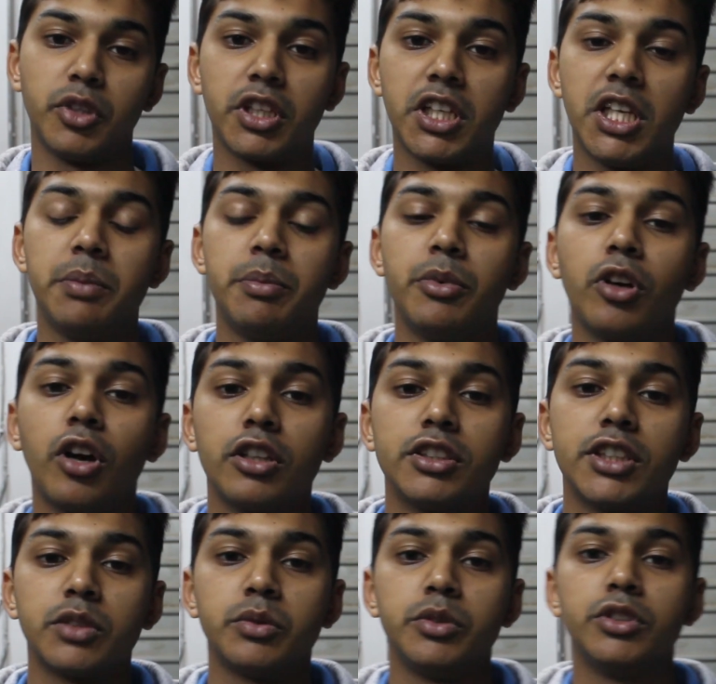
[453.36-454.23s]
keep in
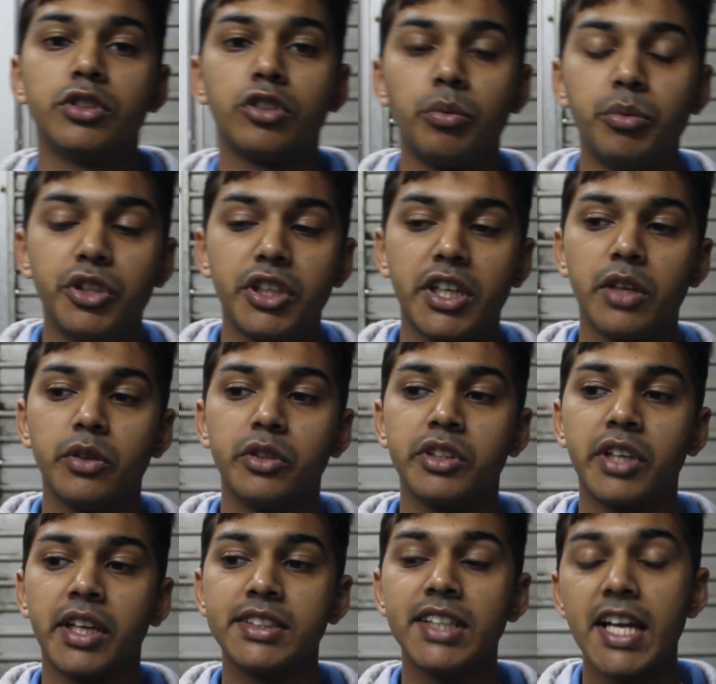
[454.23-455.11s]
contact with you, communicate
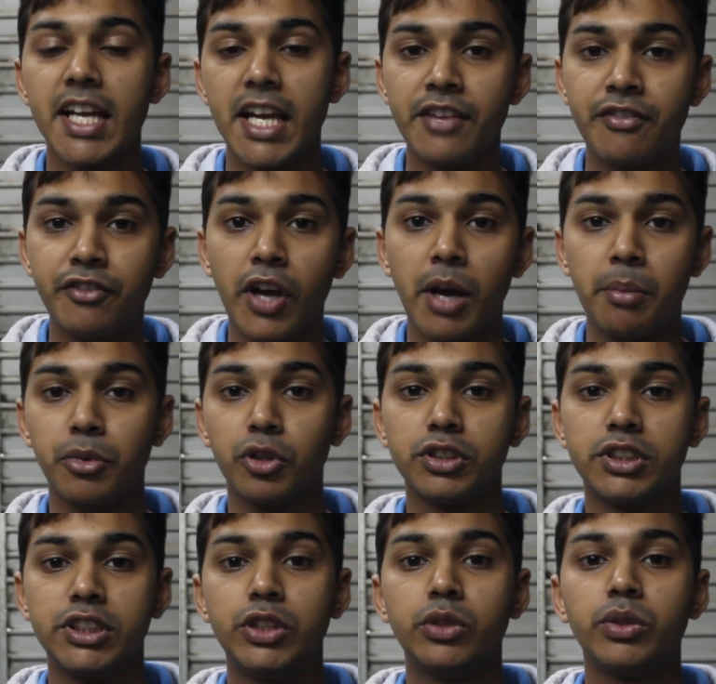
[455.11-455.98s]
with you guys. If you happen to
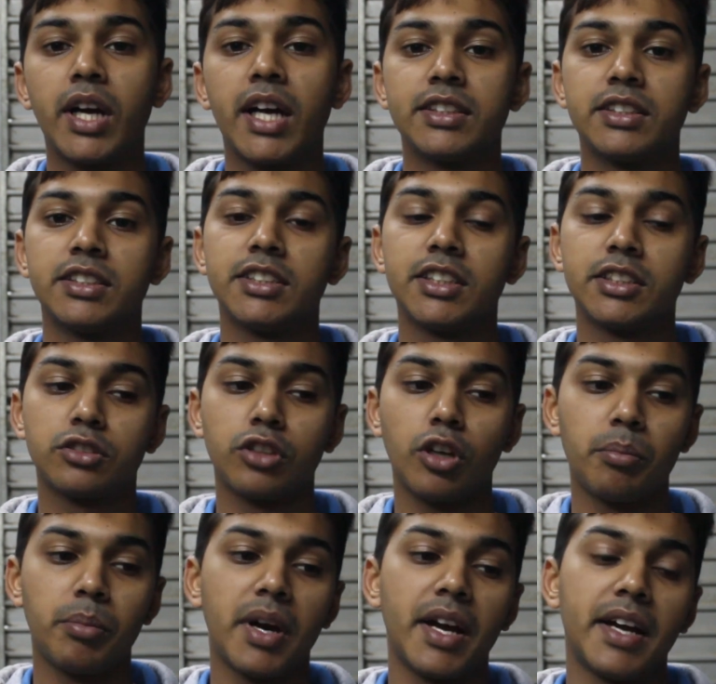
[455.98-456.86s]
see you guys, just
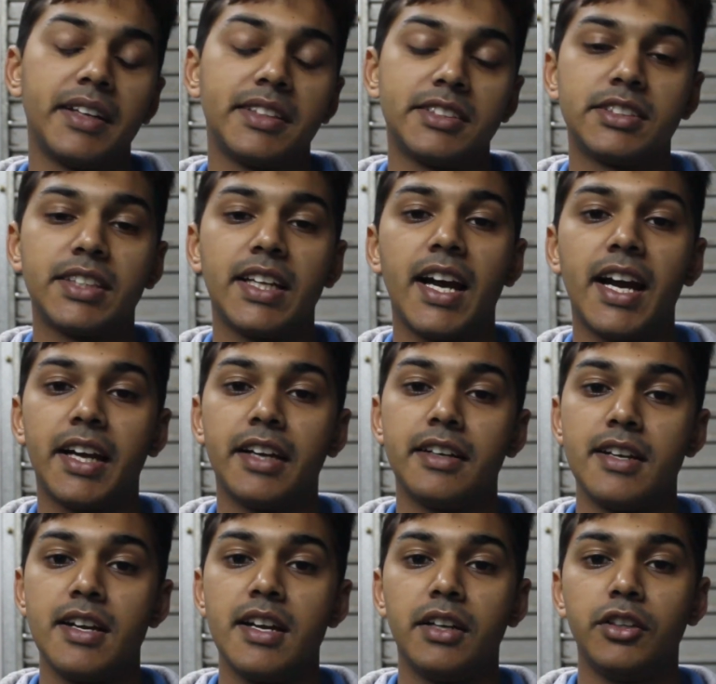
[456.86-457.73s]
stop by, say
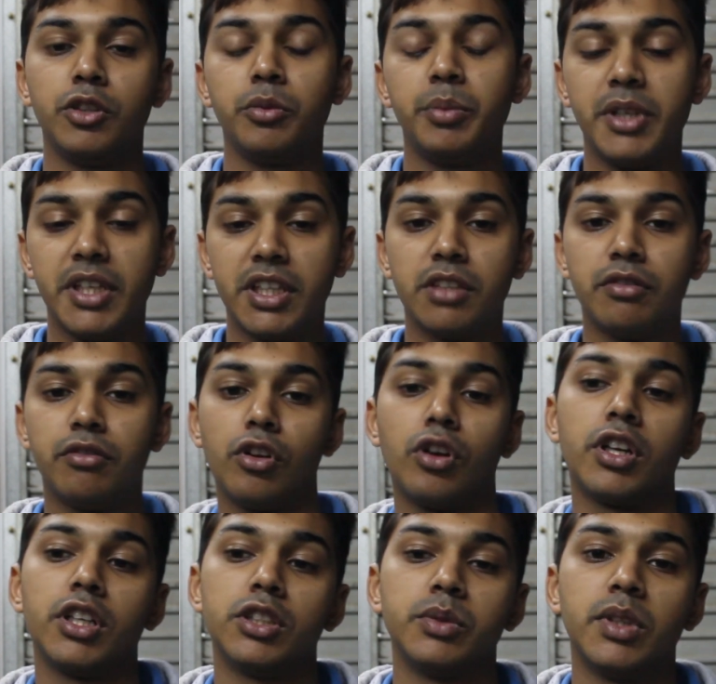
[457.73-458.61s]
hi. You'll be in the
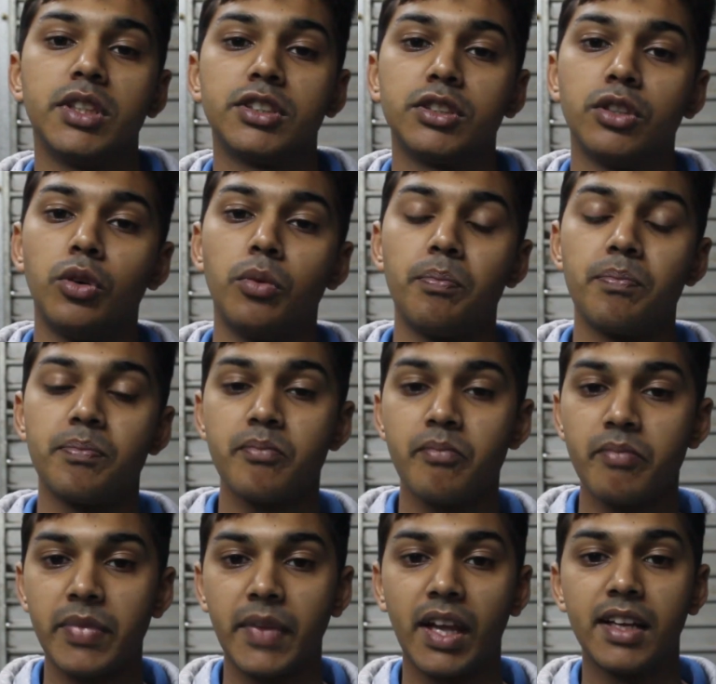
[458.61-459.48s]
vlog as well. So
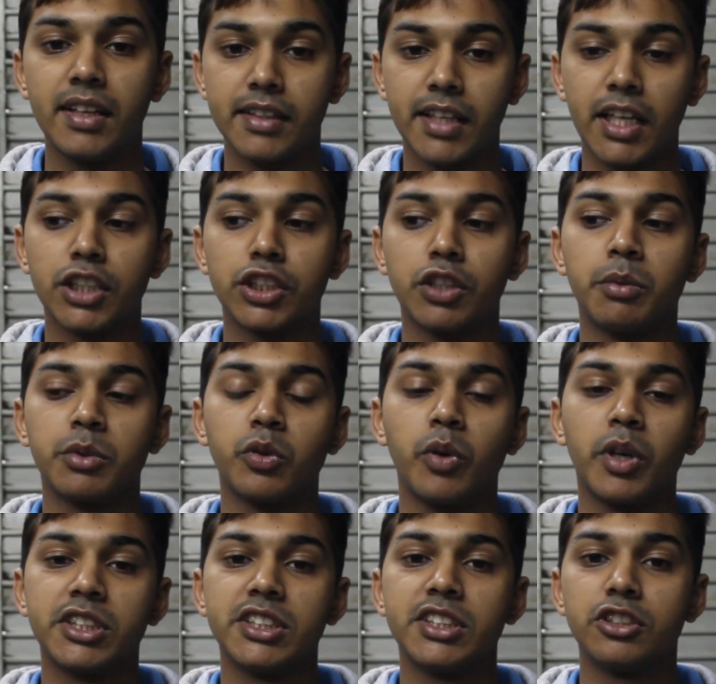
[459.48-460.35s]
thank you so much
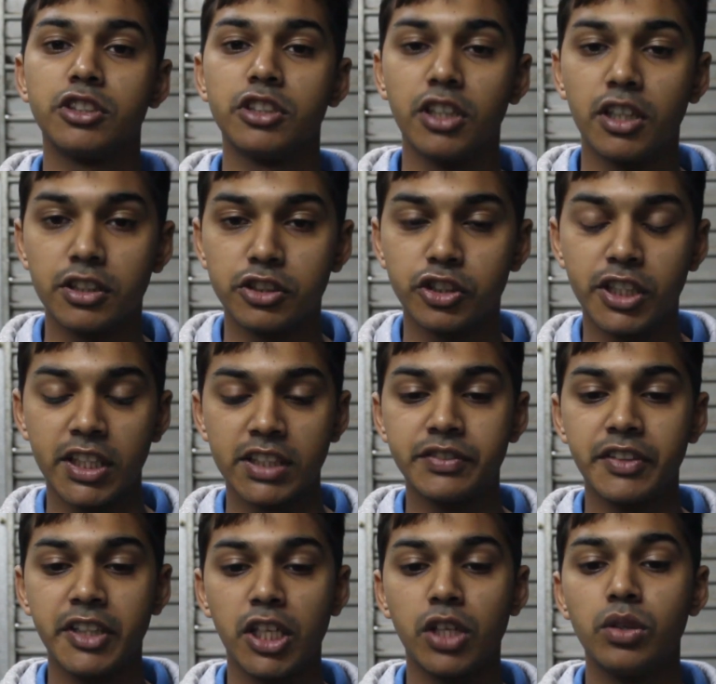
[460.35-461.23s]
for watching
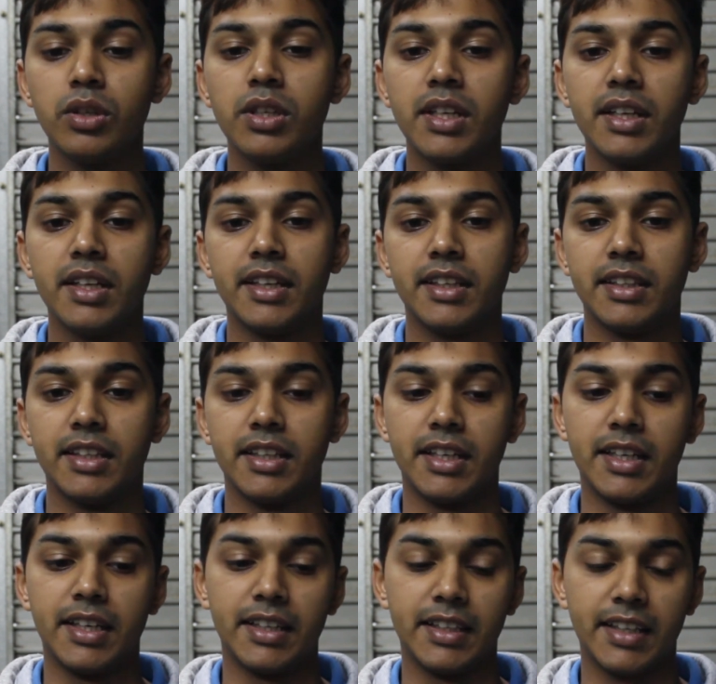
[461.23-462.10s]
today's video.
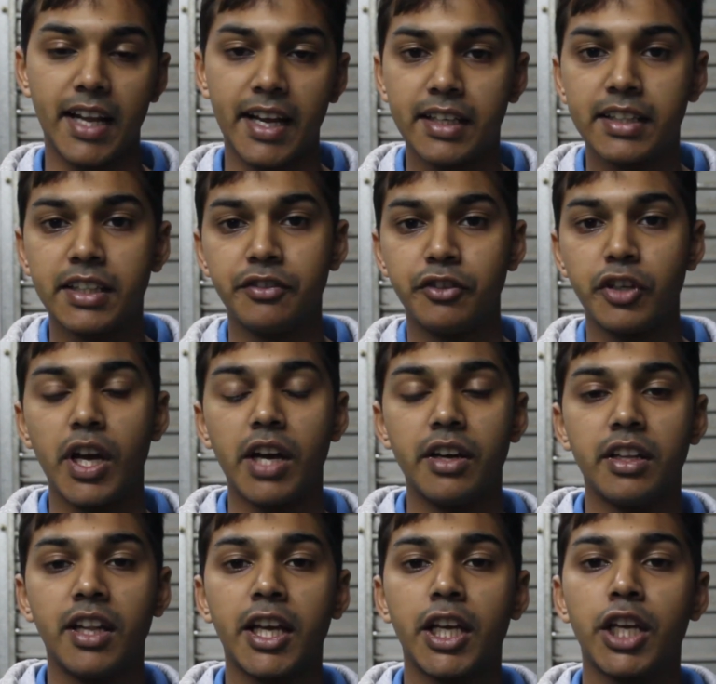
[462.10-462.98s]
Like if
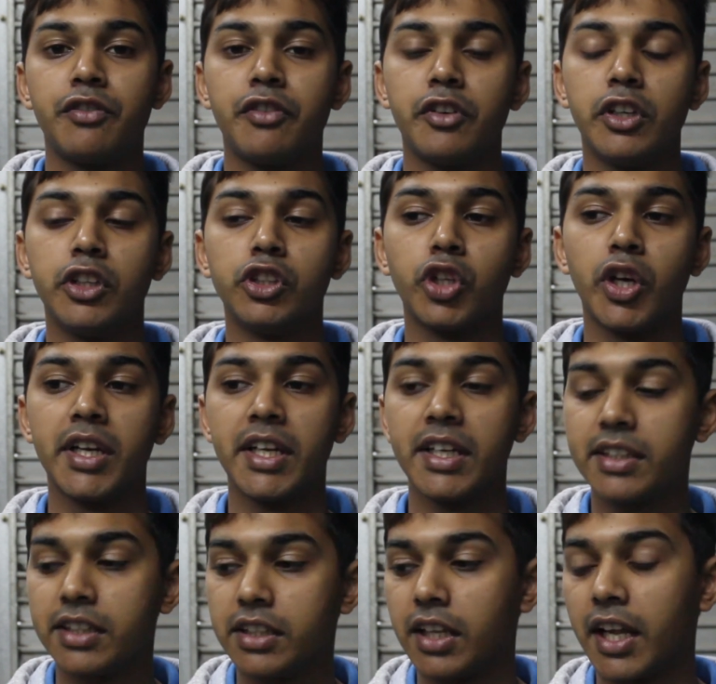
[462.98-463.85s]
you enjoyed
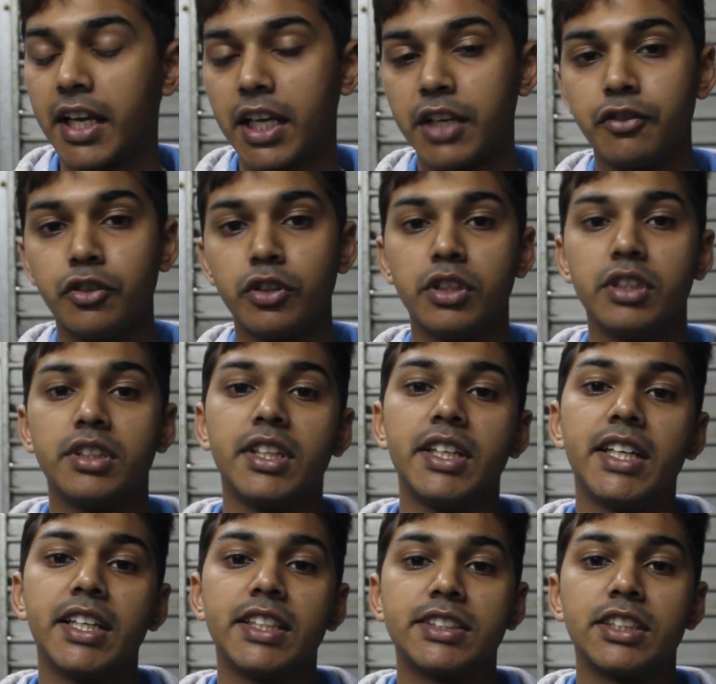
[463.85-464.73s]
it, like if you
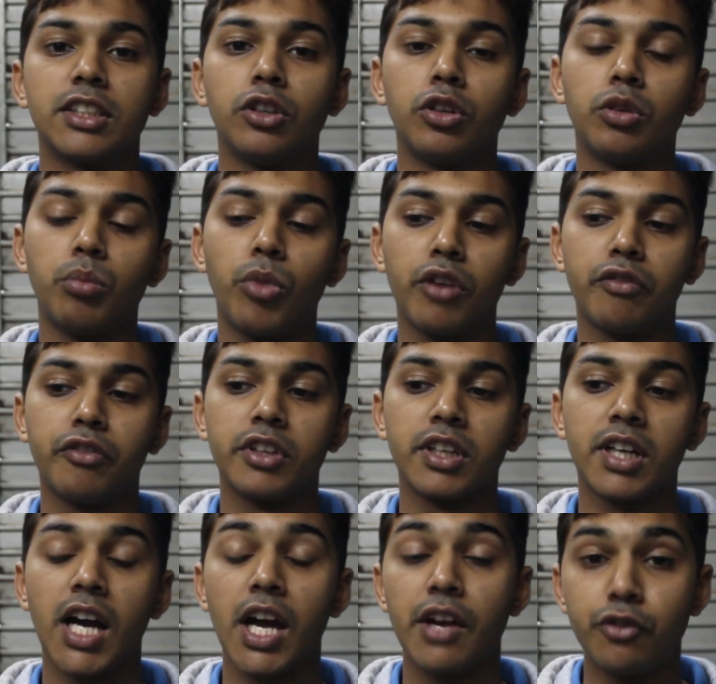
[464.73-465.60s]
think it's a good mod for
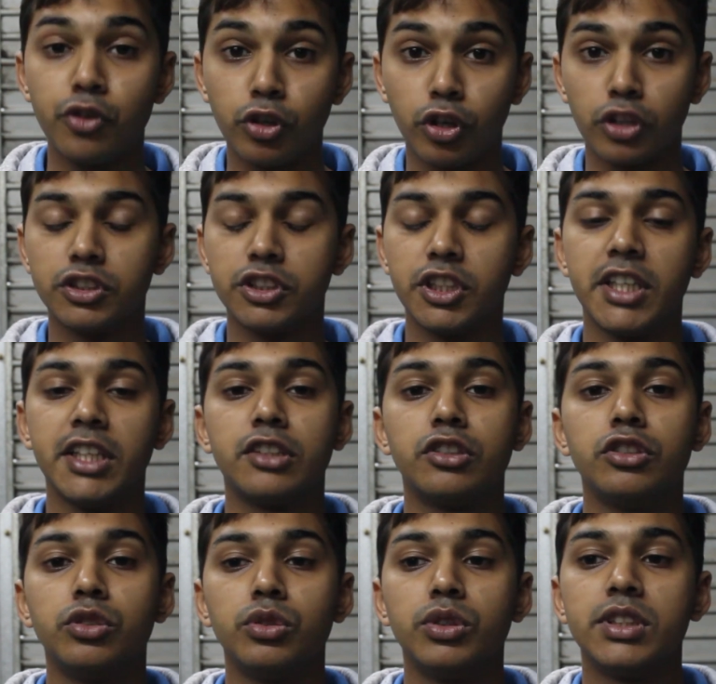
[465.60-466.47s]
the car, if you're considering
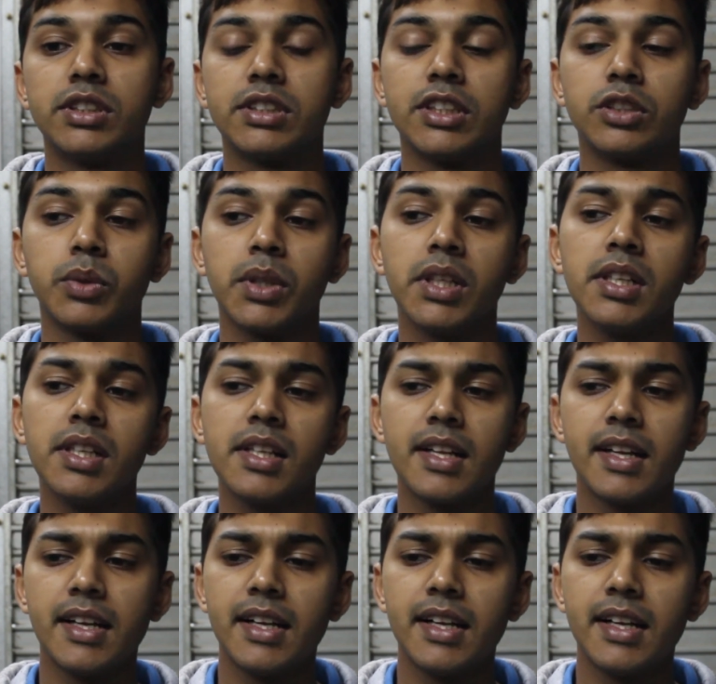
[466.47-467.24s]
to do this as well.